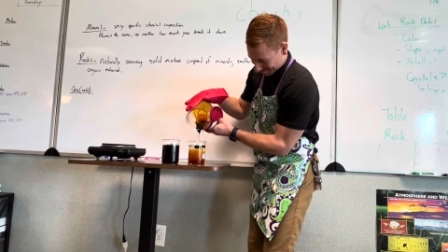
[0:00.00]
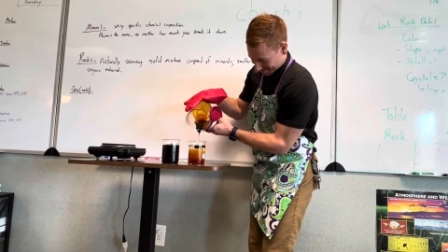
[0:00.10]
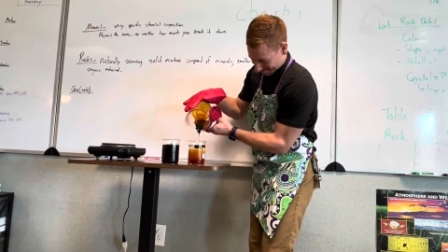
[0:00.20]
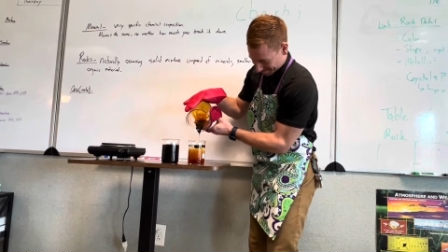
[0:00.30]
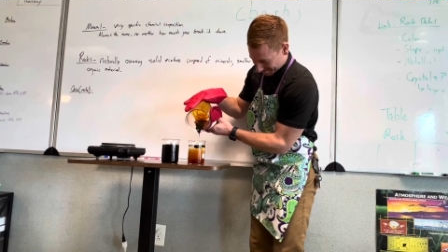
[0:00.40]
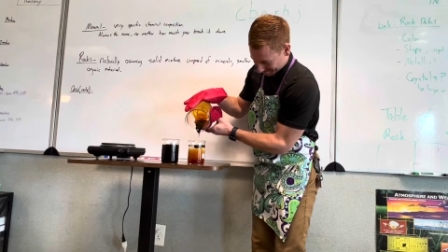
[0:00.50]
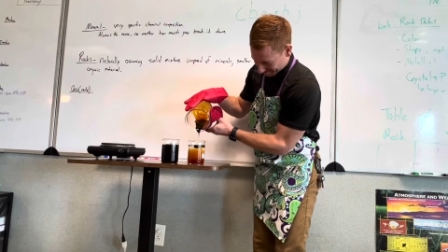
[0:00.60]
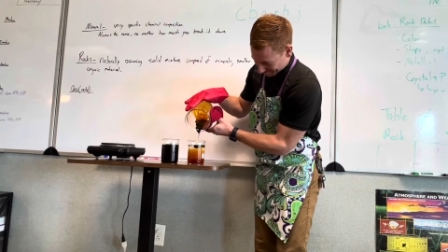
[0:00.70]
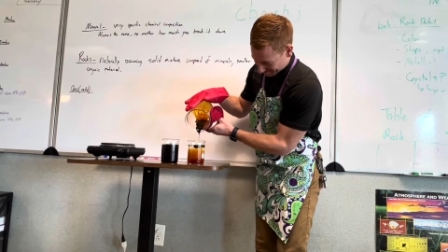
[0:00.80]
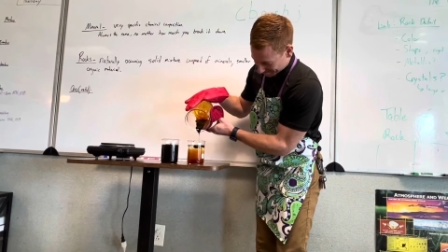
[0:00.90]
I want it.
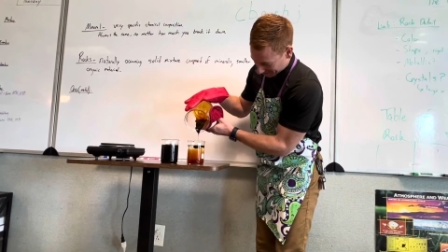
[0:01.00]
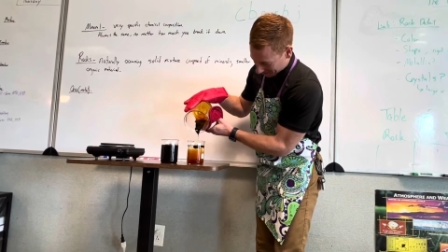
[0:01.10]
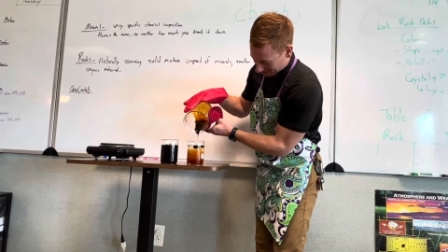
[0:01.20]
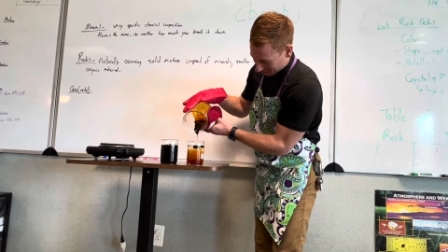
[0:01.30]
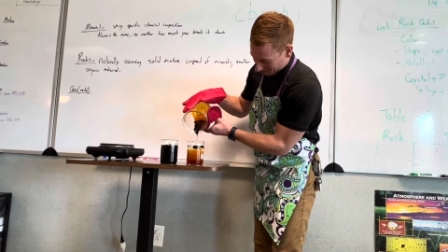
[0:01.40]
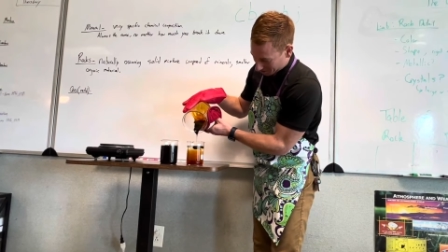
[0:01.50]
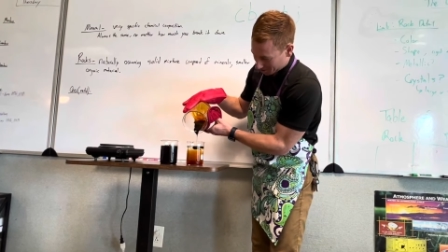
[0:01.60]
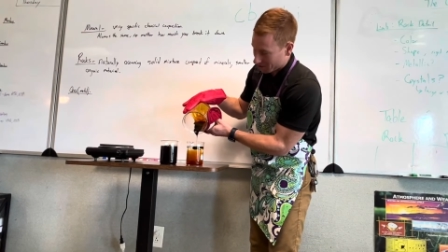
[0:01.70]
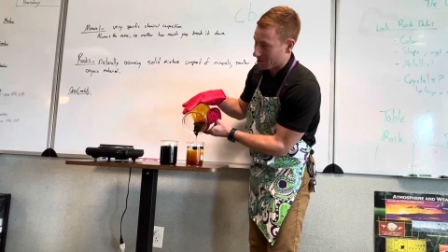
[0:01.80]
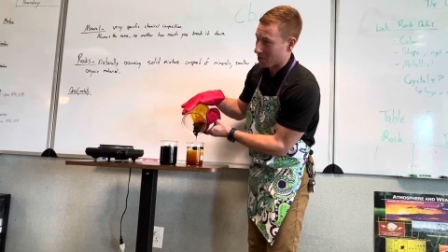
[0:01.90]
I would. It does.
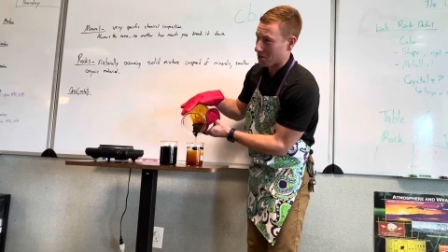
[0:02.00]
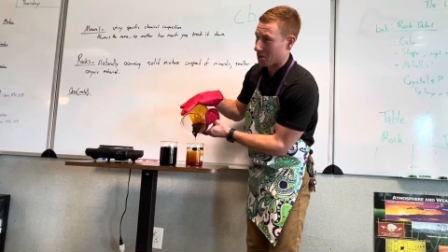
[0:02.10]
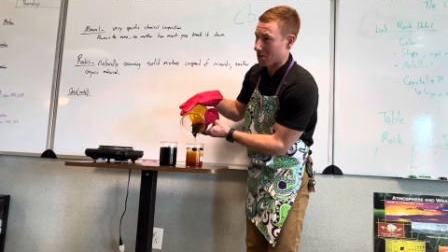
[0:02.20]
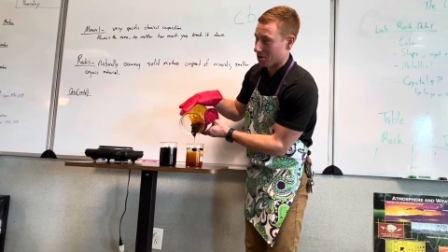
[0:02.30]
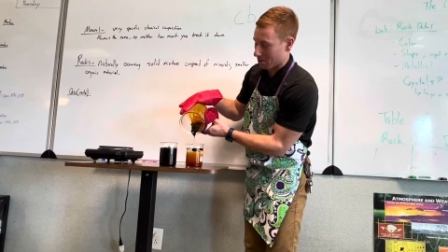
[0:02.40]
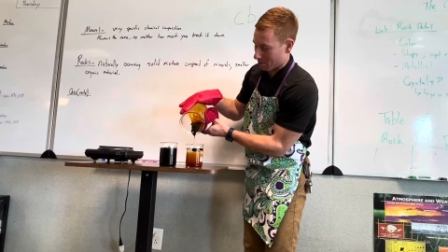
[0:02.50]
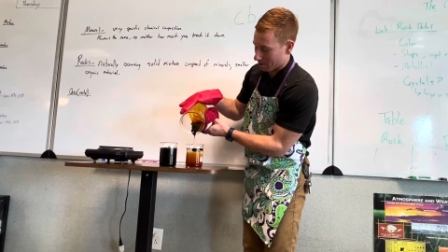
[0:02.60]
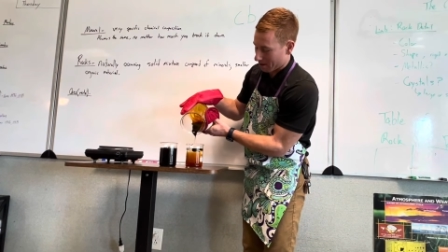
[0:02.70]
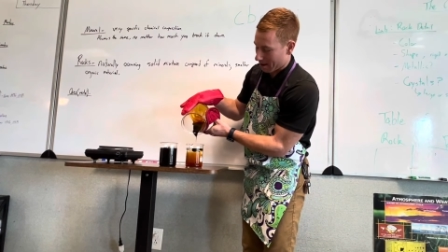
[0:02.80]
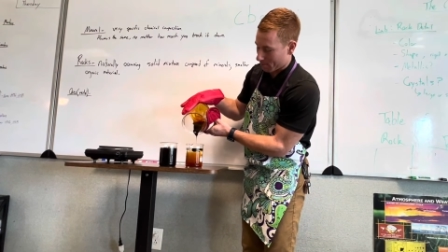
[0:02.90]
This is essentially what
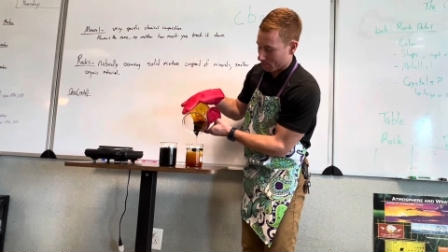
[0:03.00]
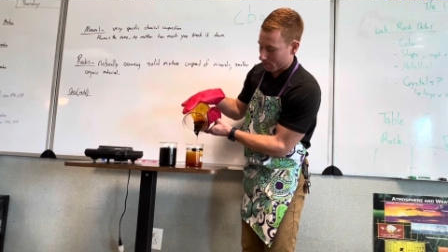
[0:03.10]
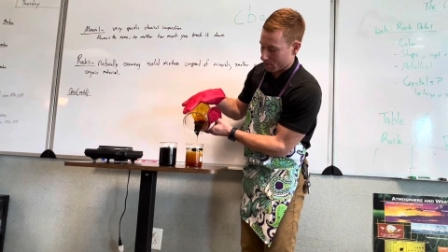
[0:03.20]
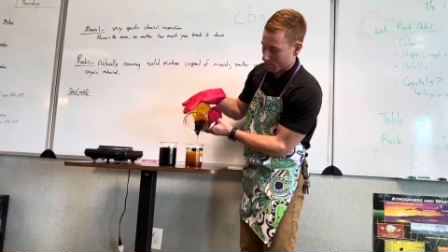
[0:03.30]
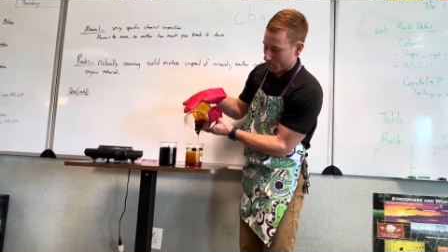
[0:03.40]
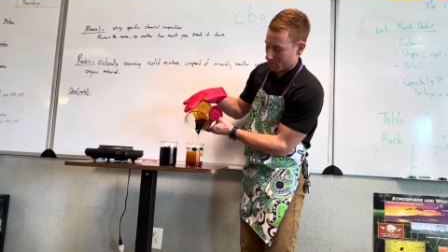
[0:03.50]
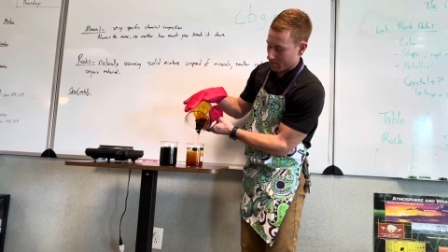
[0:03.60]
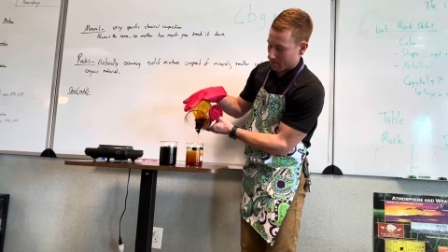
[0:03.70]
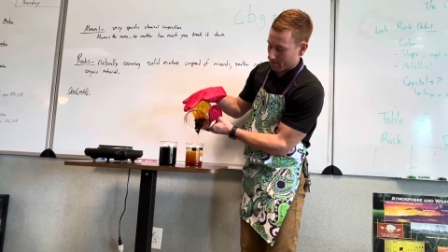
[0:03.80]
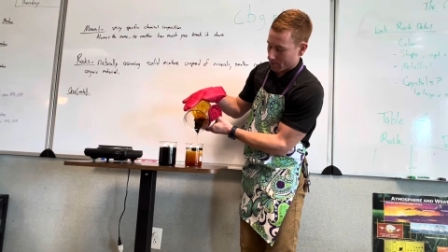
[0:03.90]
will happen when you
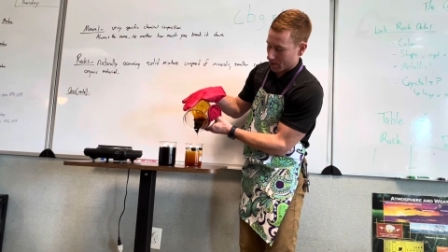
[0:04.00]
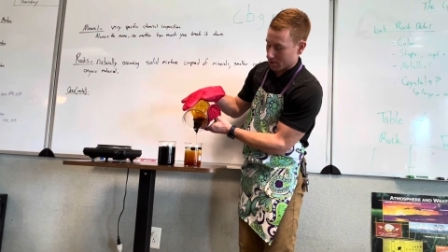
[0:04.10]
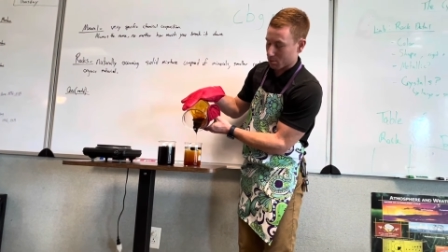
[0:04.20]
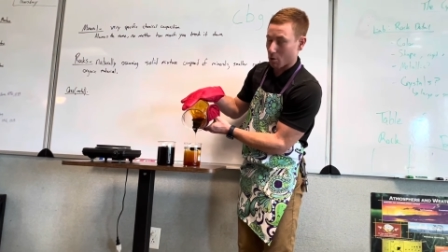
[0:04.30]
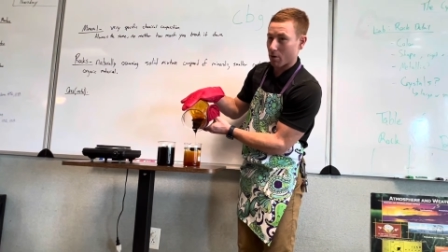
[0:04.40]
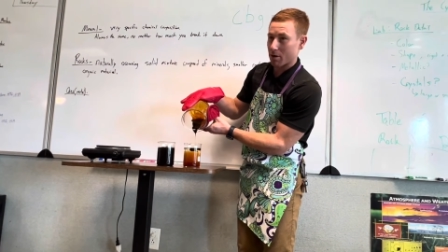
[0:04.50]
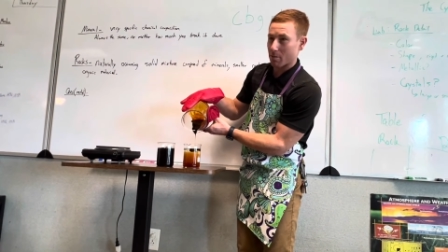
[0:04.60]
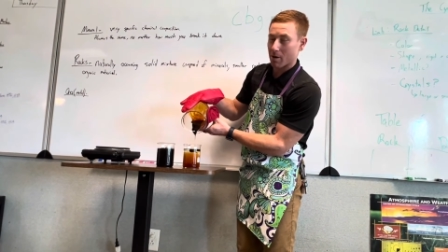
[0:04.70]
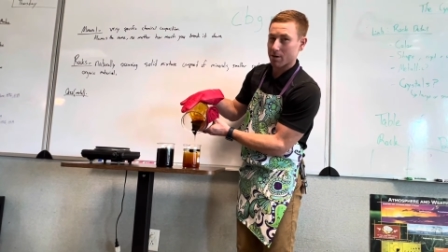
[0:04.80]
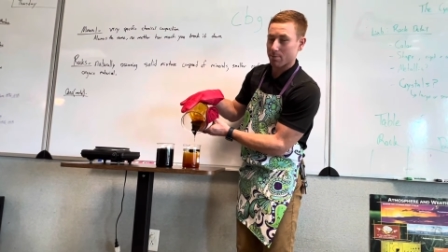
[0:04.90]
s'more your
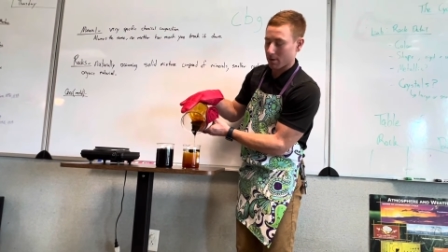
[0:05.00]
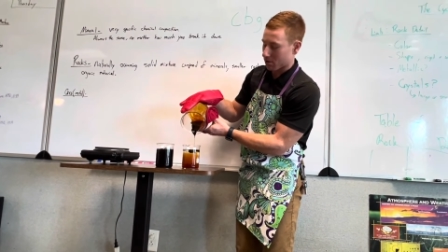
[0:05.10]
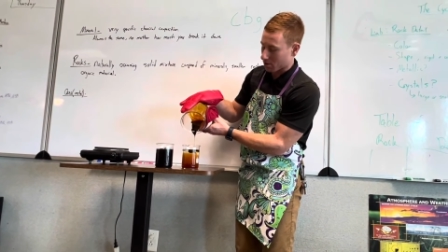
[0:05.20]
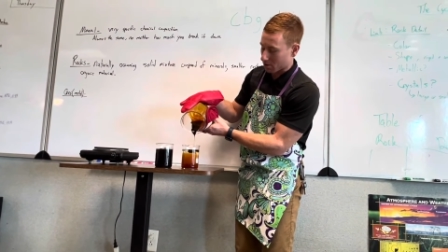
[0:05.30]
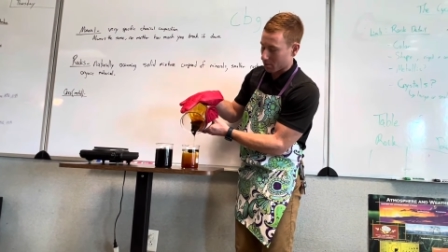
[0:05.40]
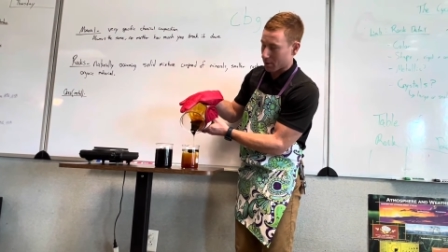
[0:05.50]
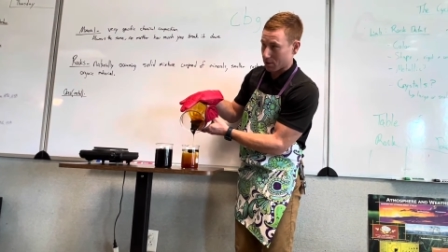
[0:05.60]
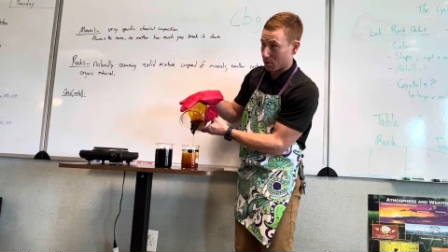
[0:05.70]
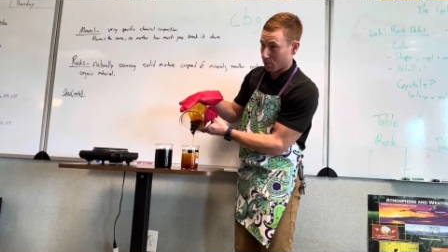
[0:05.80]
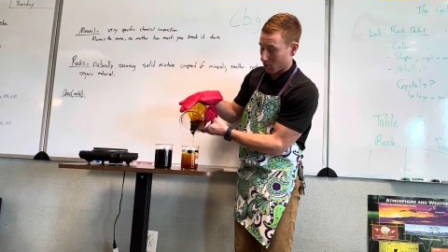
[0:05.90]
marshmallows a little bit
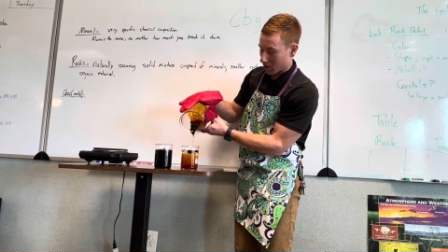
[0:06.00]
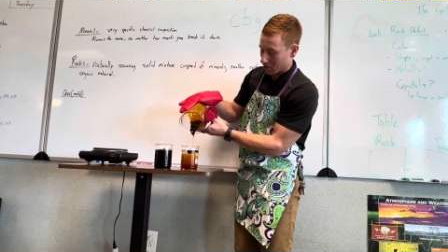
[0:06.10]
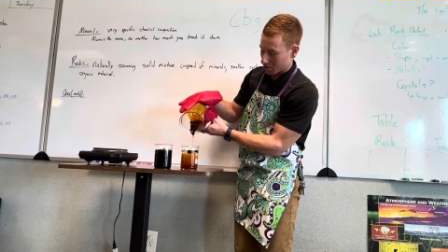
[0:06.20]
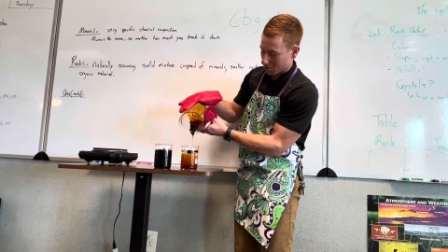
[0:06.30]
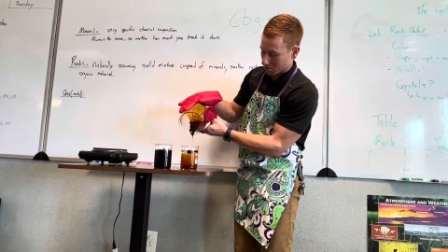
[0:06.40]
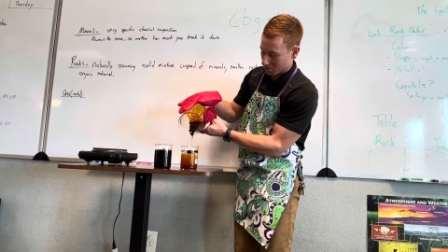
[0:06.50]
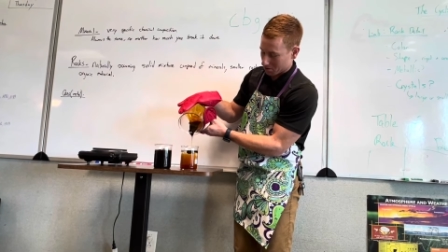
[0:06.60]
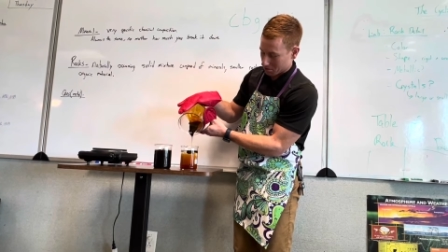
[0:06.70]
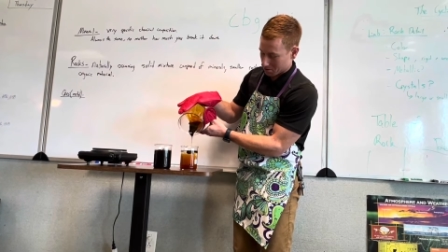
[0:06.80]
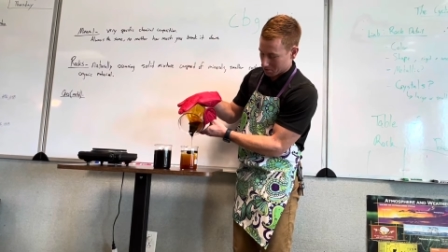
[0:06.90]
too much.
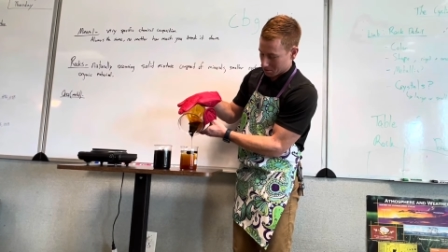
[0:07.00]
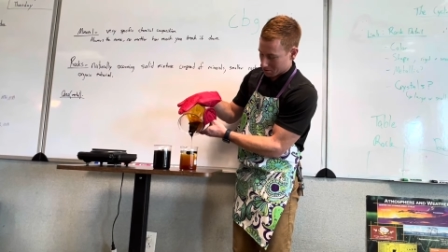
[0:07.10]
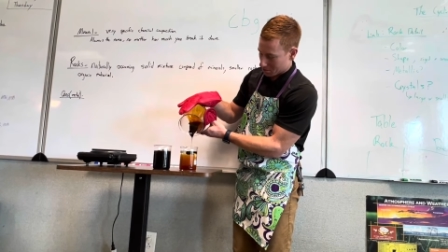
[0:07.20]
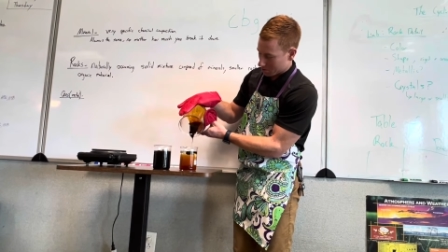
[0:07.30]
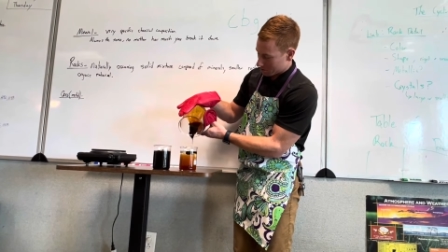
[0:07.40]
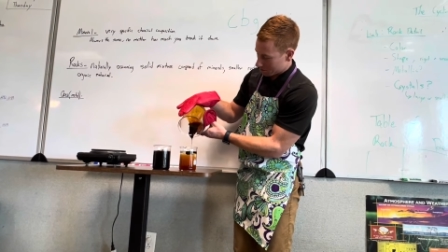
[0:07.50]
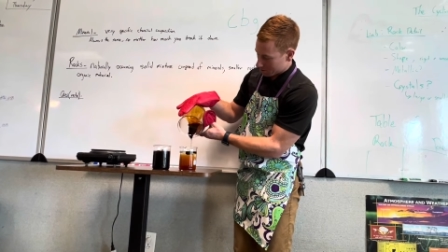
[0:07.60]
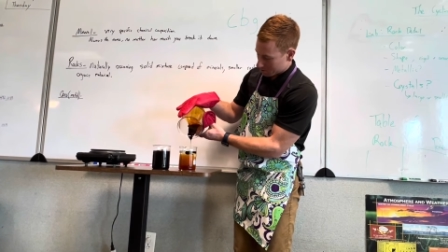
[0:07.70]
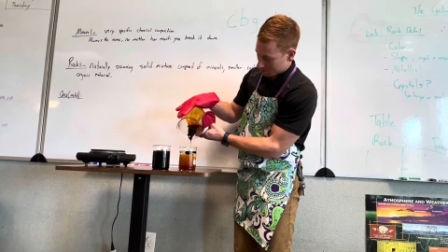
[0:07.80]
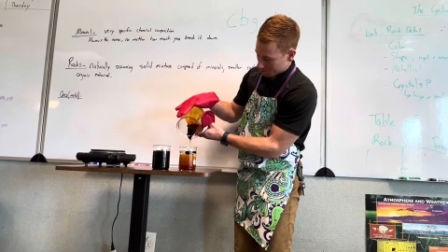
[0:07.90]
It
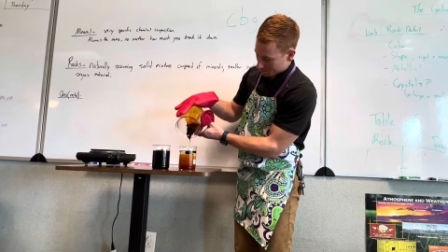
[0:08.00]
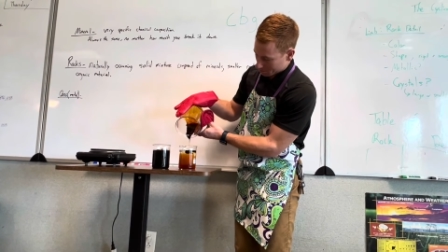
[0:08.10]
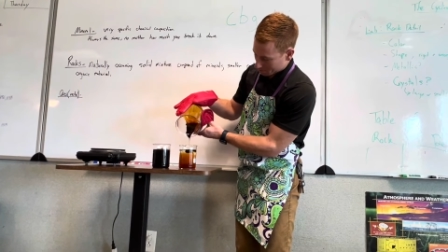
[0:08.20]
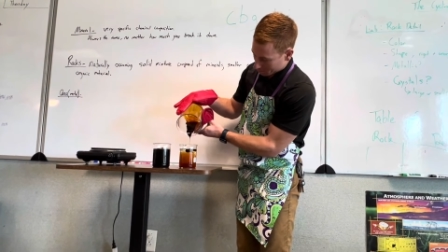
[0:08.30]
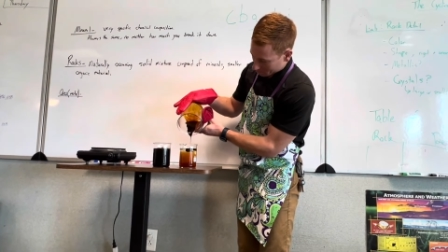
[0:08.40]
does. It smells like a burnt